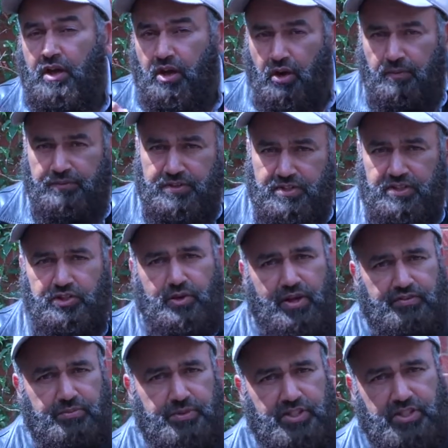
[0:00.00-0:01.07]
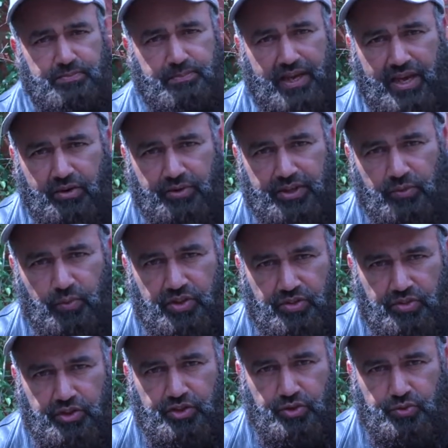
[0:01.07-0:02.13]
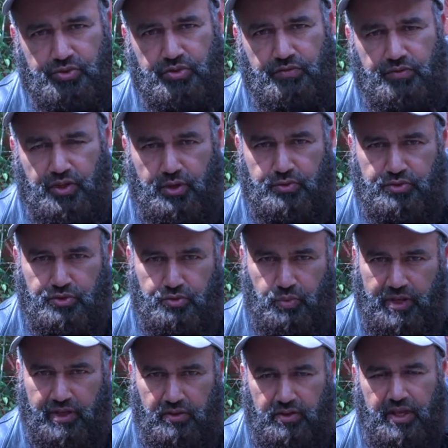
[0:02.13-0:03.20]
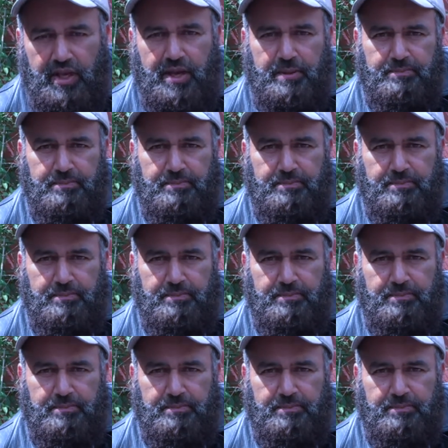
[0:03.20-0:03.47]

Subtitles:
Obviously, you have to be sparing with the use of those as well,